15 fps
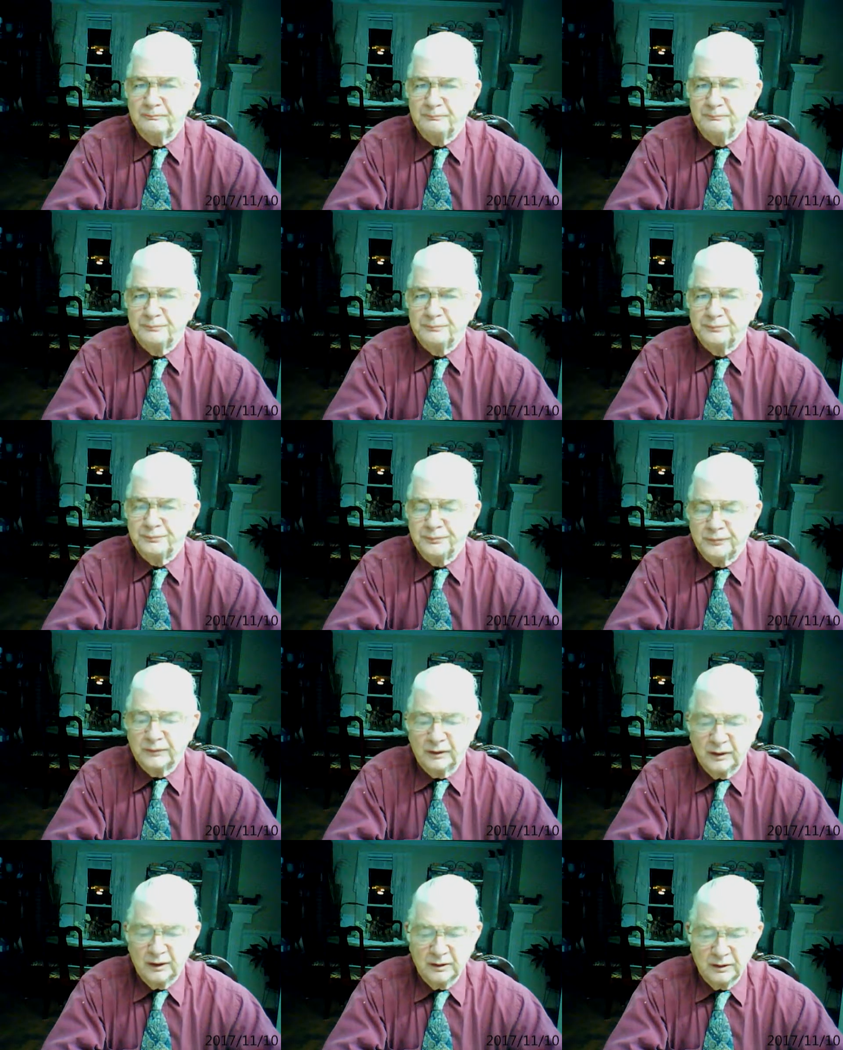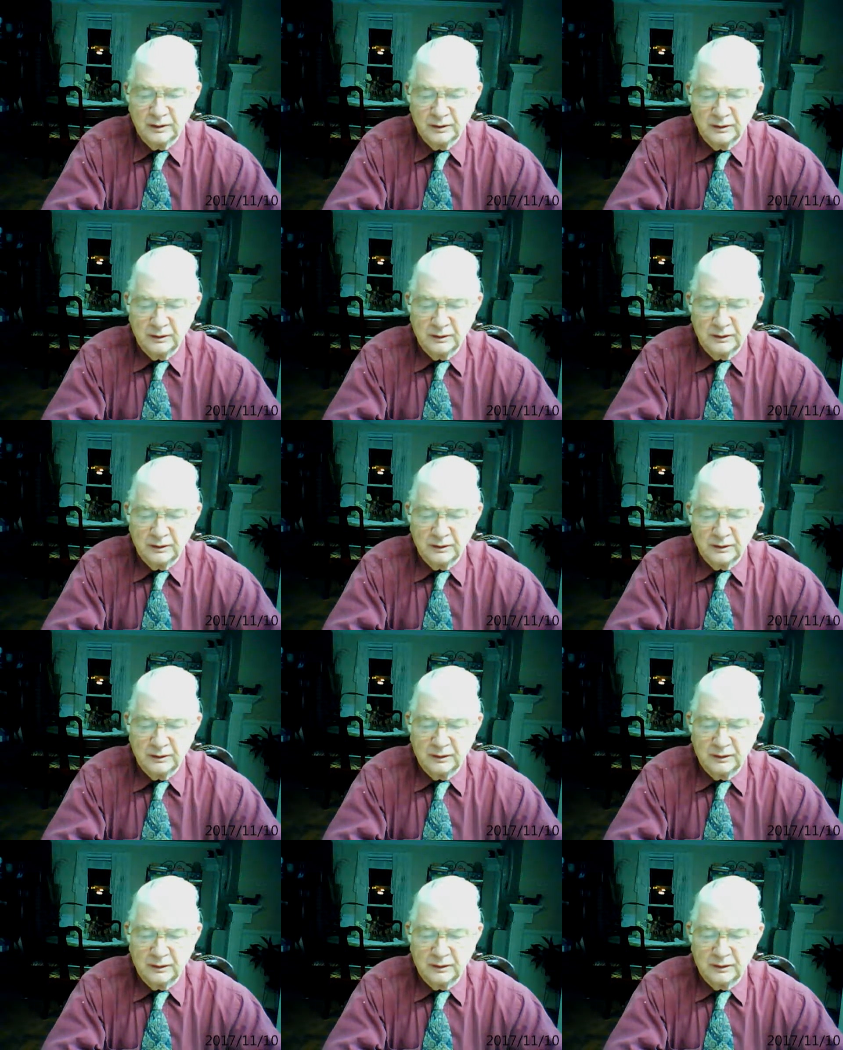
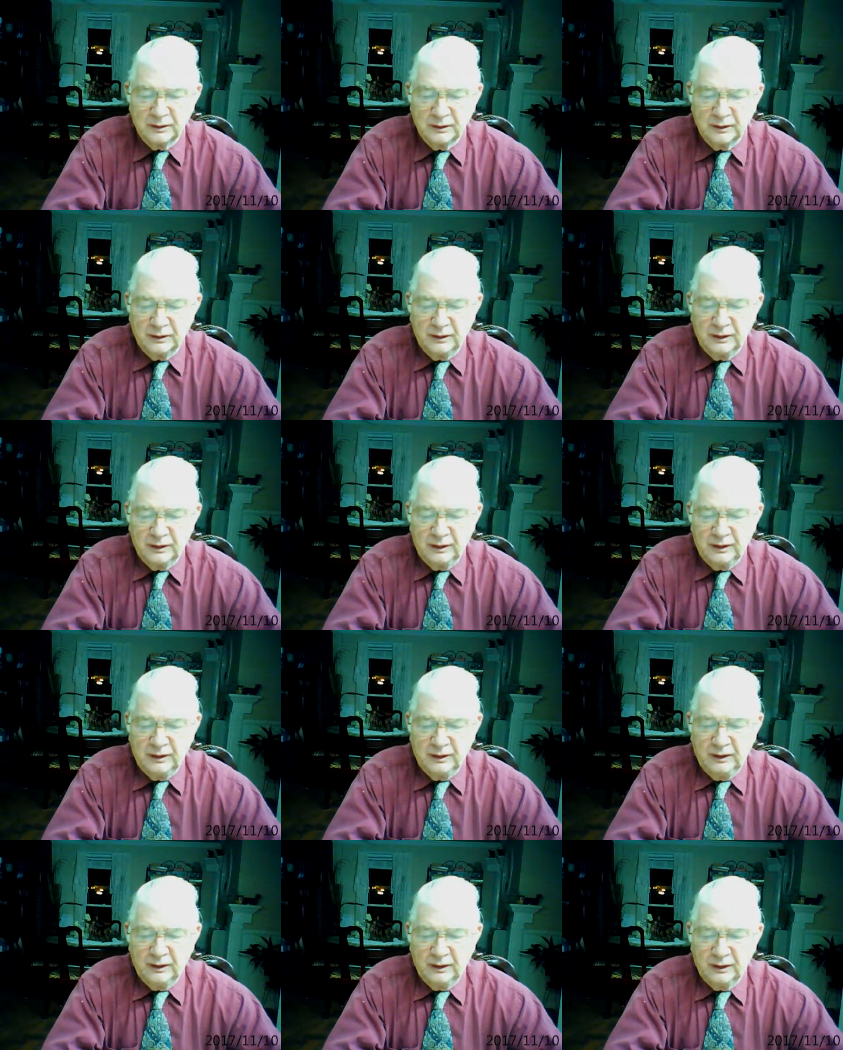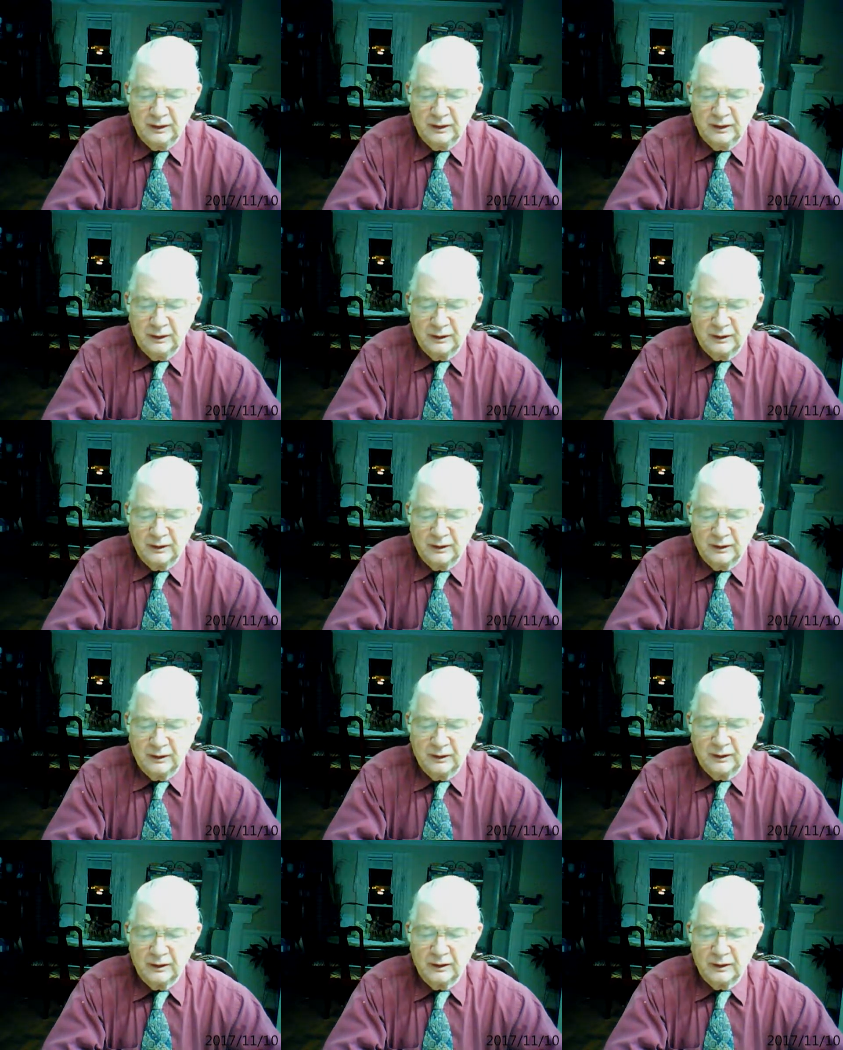
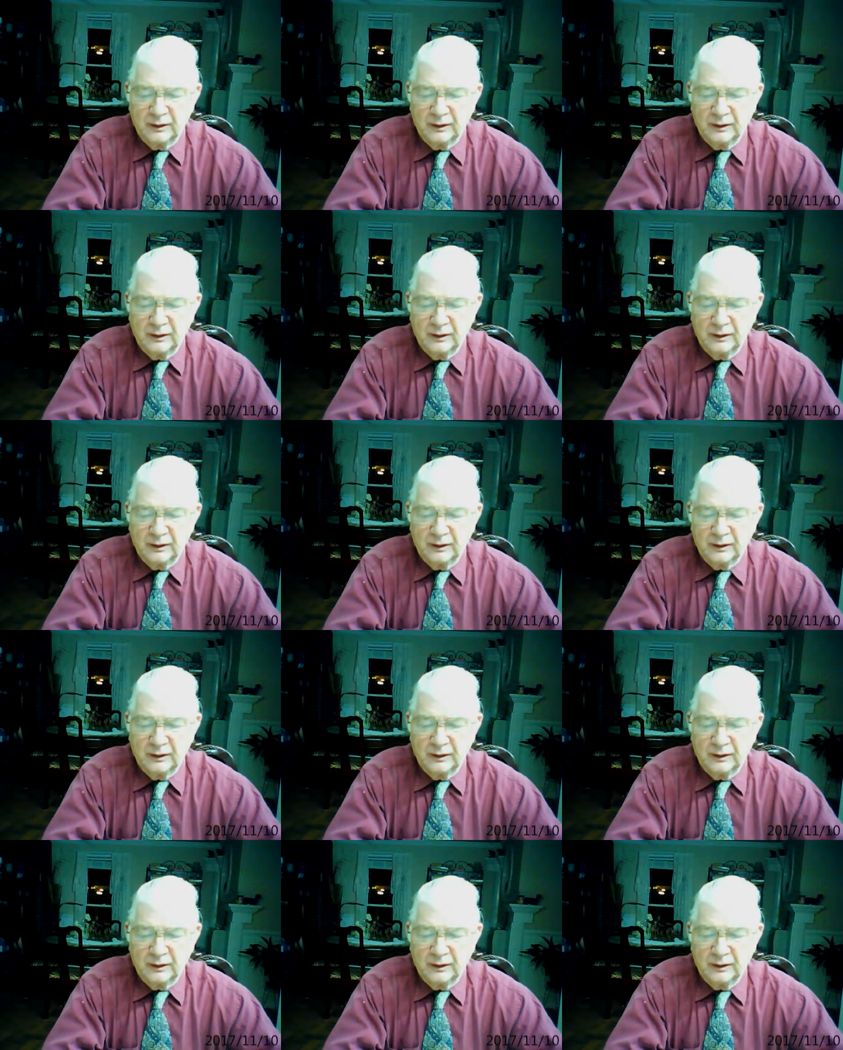No one is speaking in this clip.